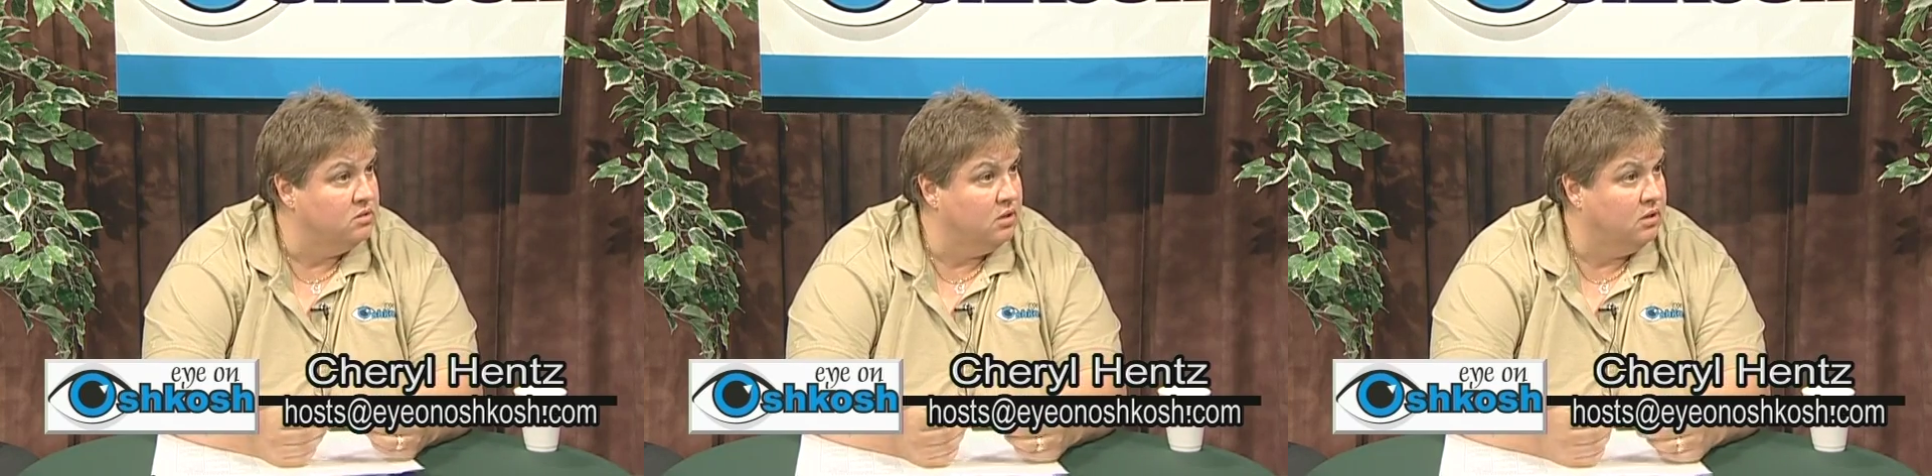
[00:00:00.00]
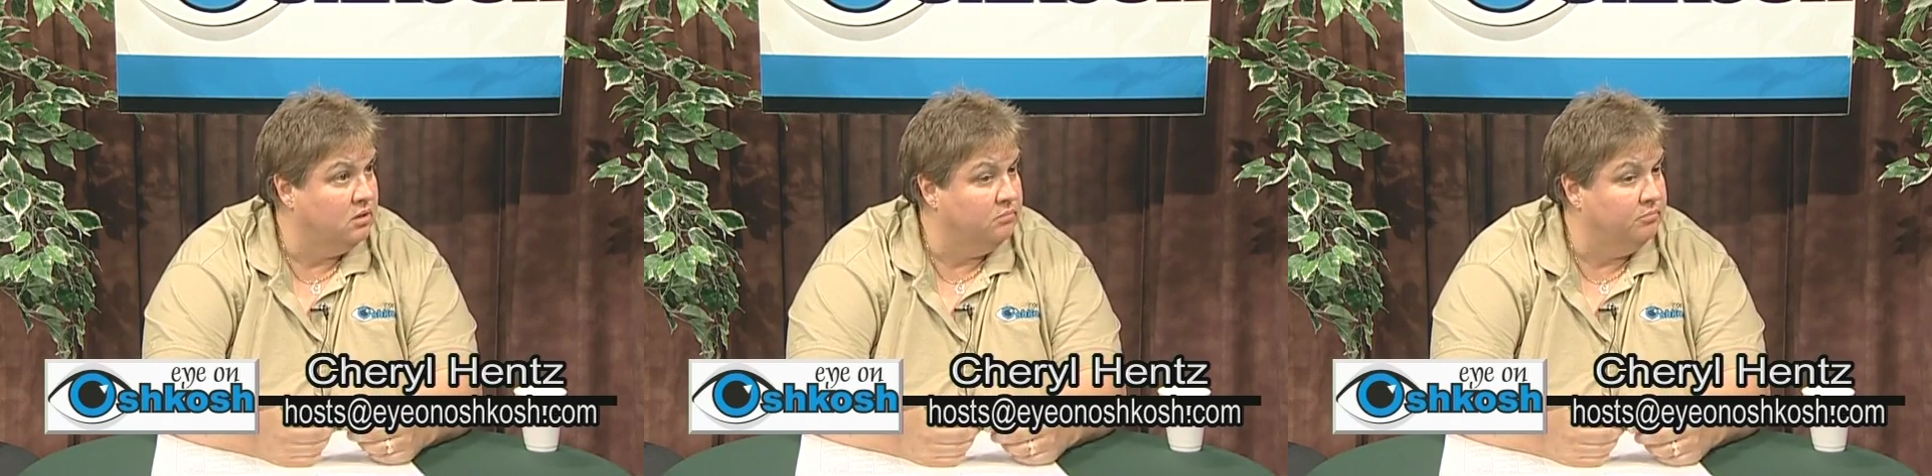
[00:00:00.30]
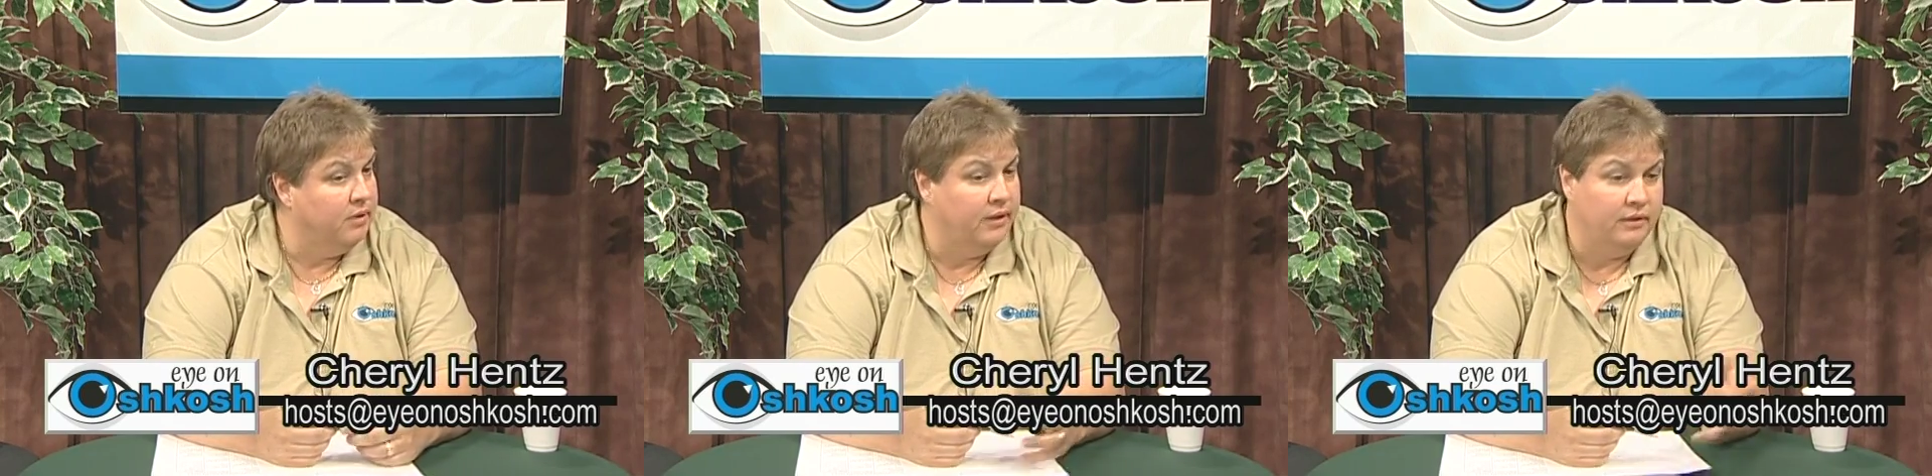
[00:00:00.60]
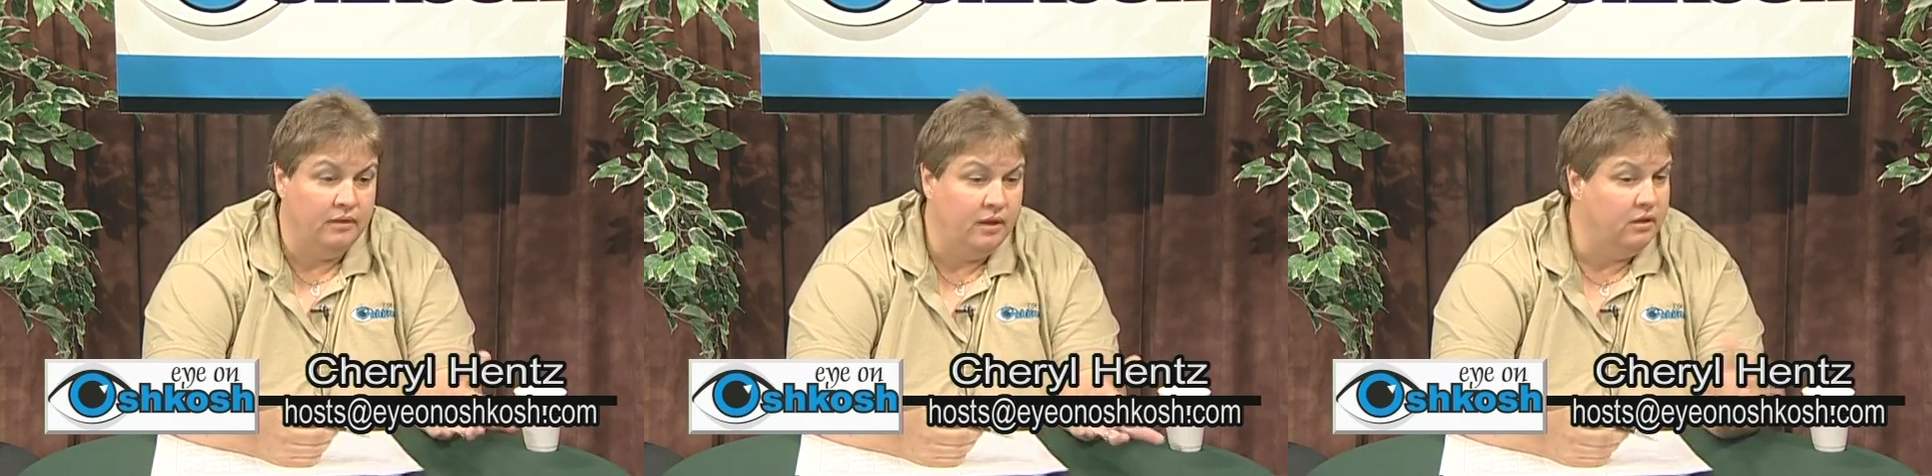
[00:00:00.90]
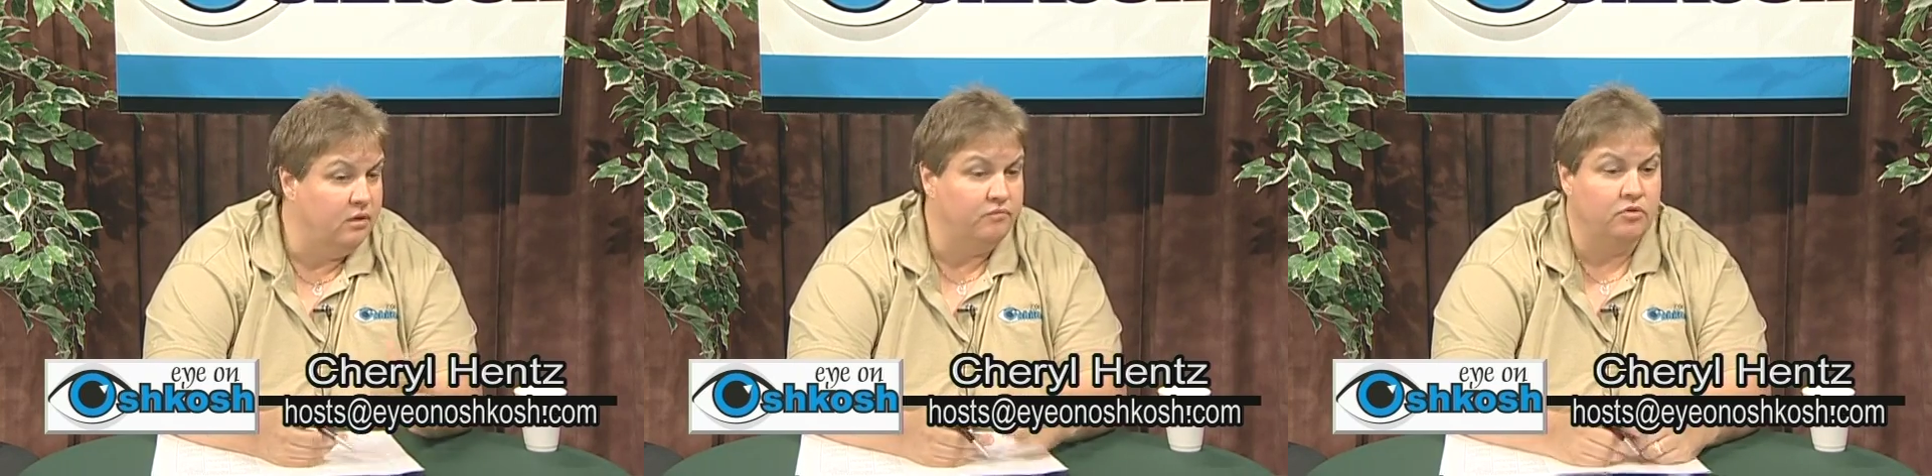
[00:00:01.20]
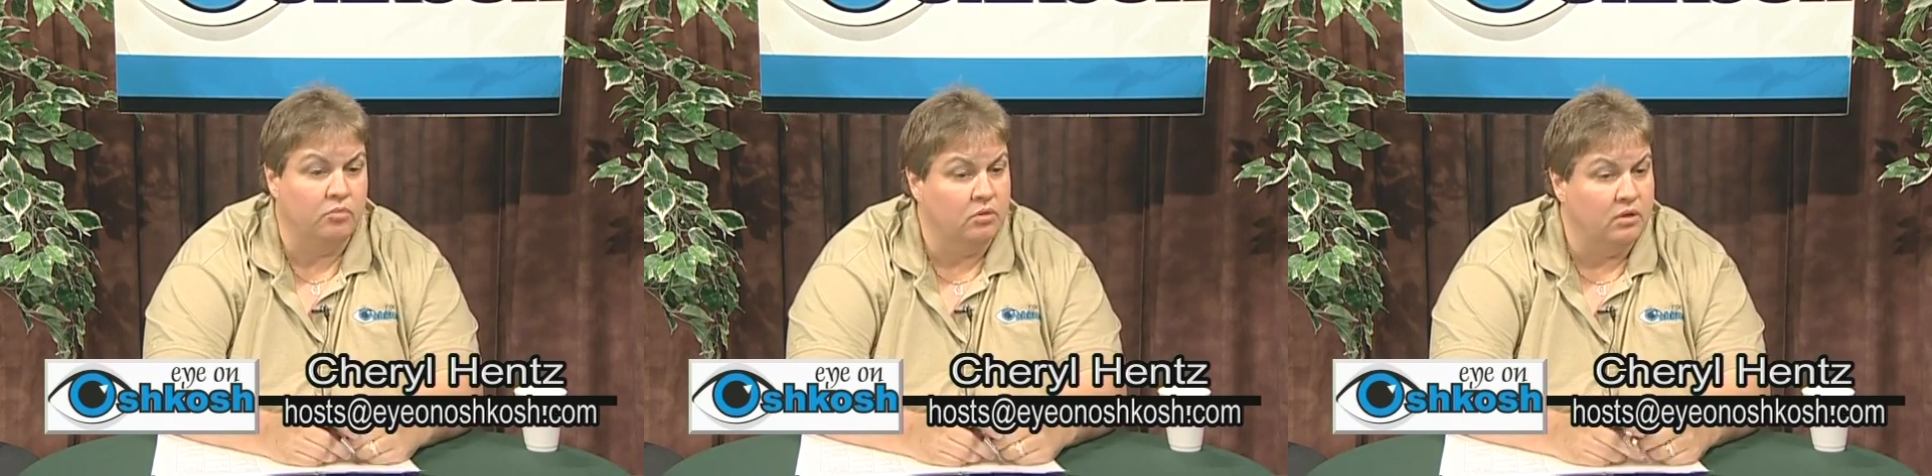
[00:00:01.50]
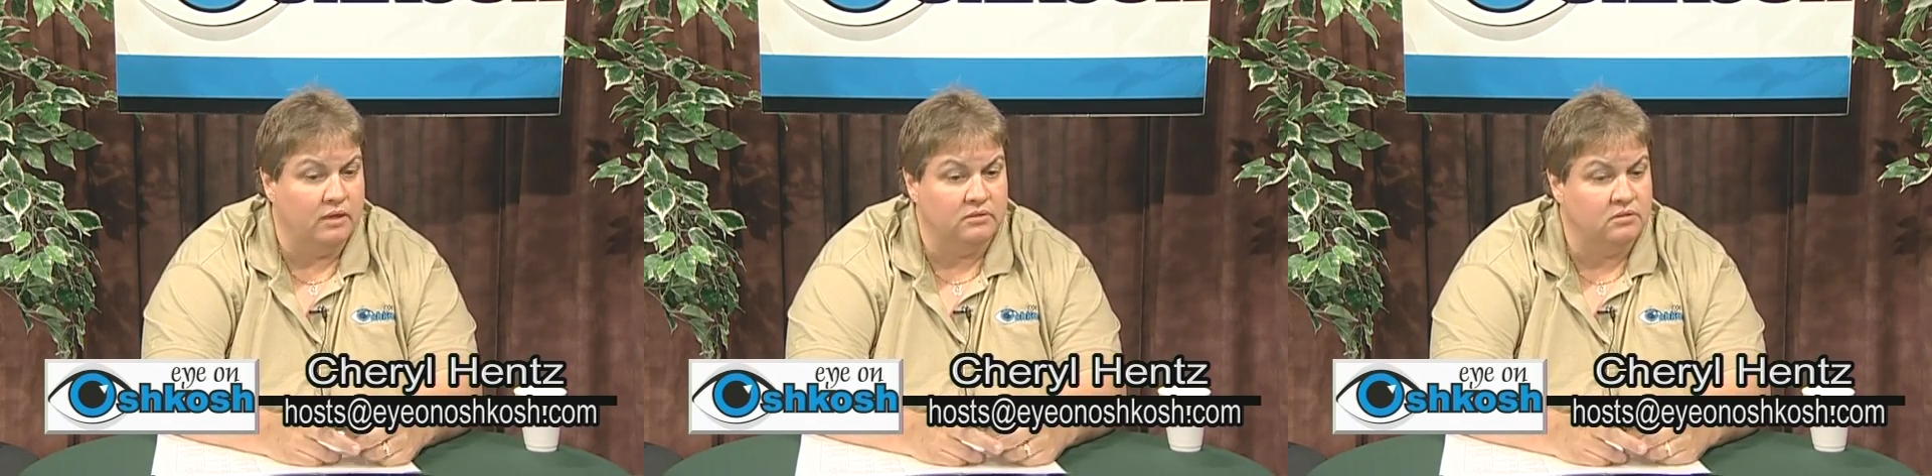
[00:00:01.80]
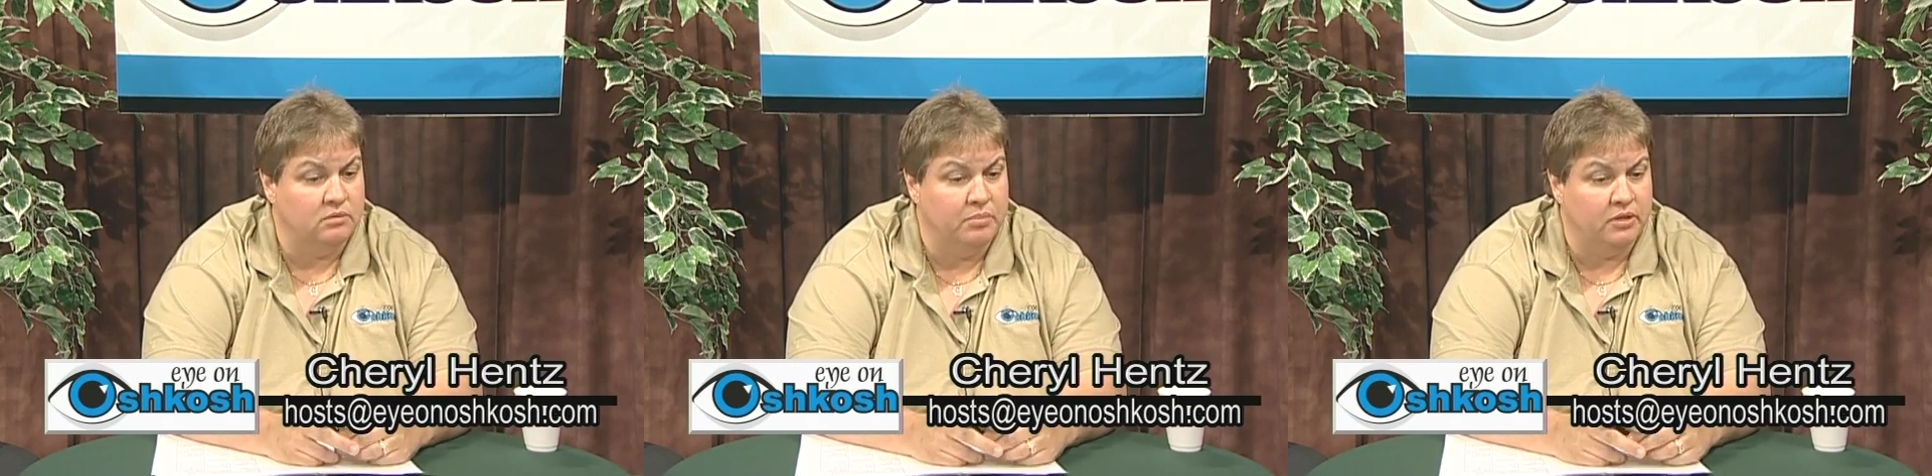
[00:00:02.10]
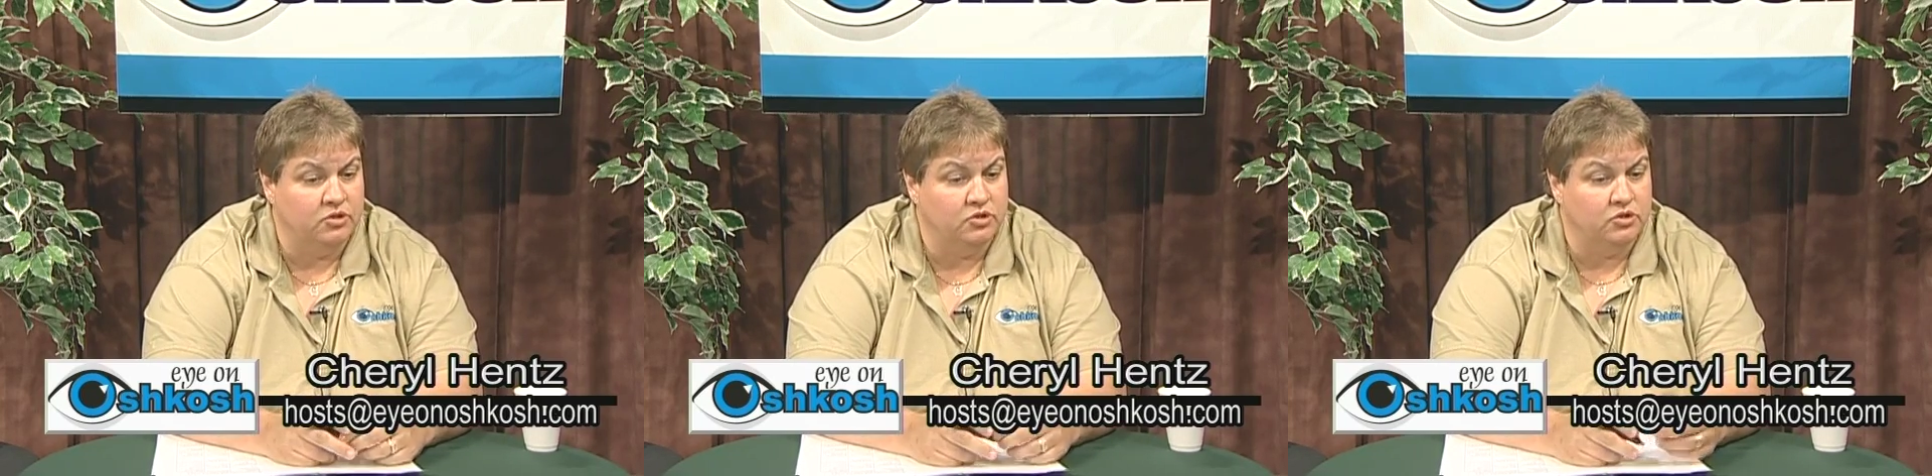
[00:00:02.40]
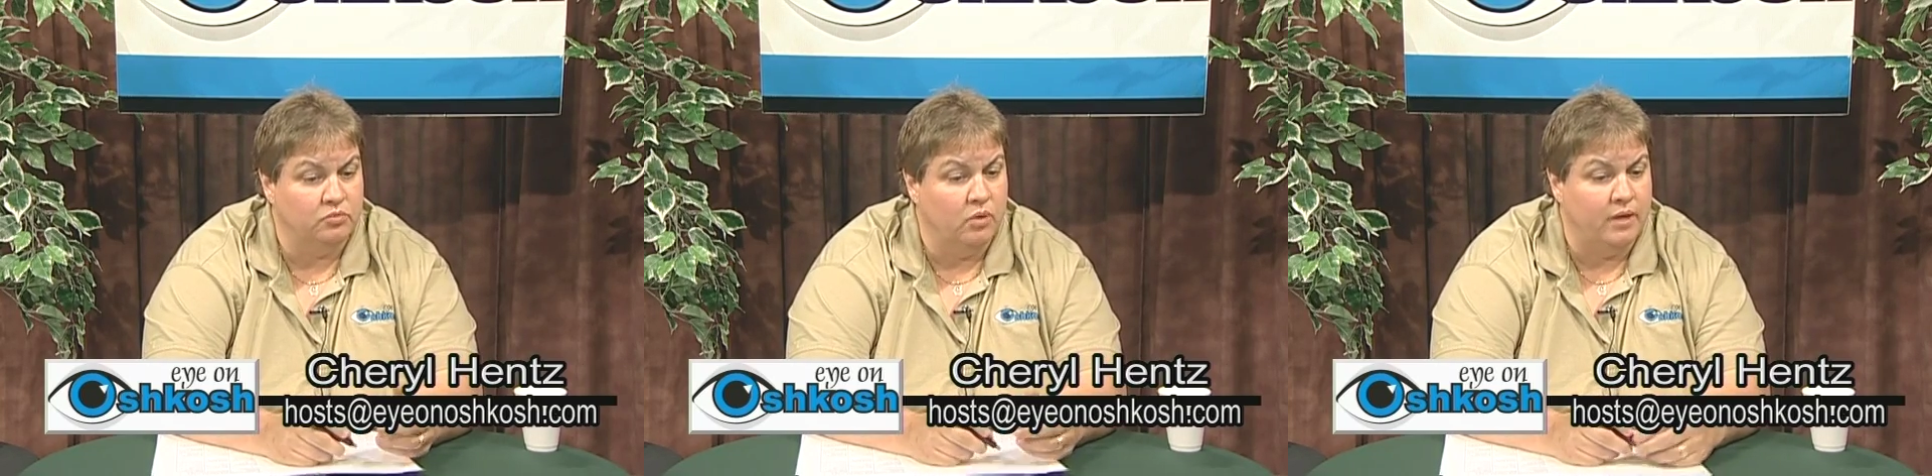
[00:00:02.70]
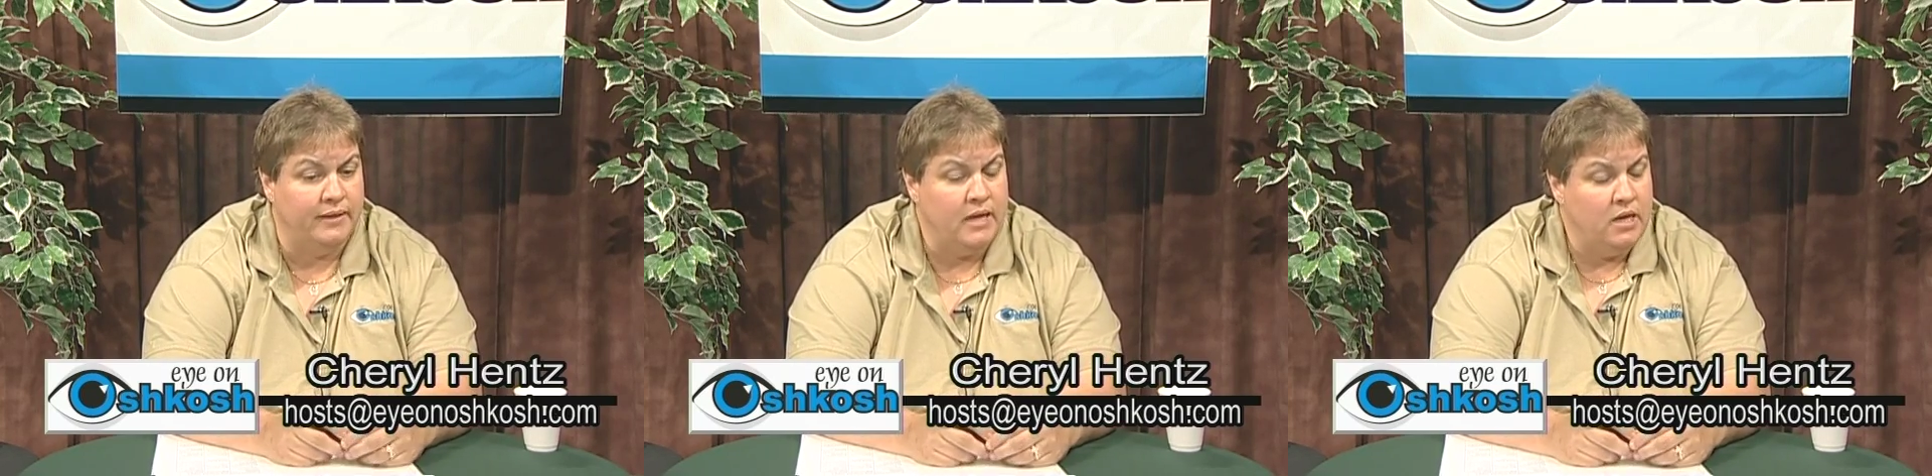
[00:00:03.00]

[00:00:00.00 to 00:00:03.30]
And if you were elected to the bench, should you run?